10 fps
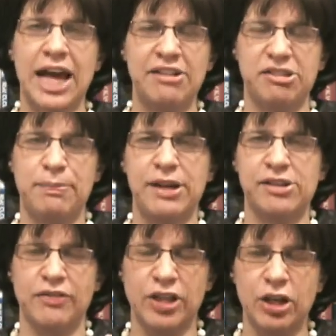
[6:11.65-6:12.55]

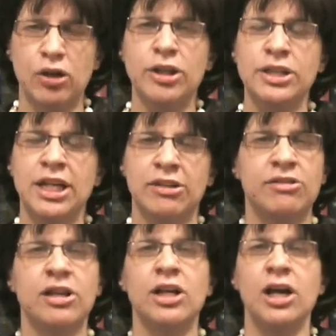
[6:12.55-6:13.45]
aspects of the goodness